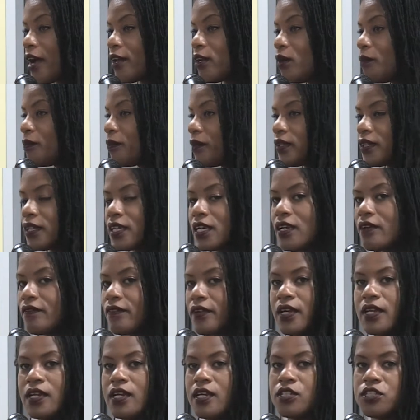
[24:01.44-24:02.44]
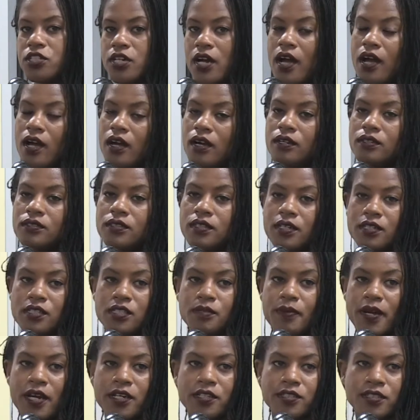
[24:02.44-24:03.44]
I don't believe any child
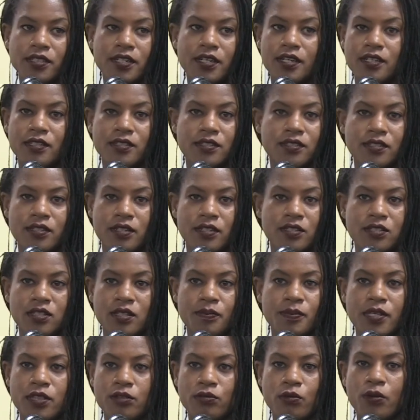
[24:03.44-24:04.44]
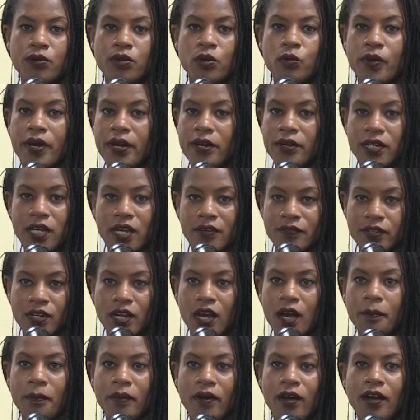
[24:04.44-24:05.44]
especially is to be thrown away or given
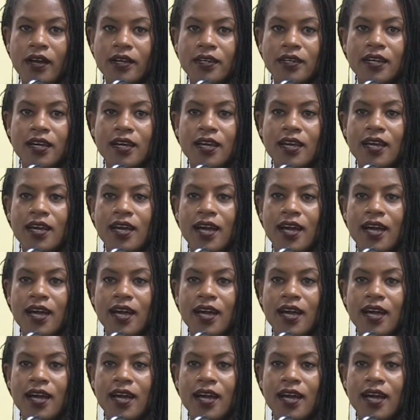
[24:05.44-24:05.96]
up on.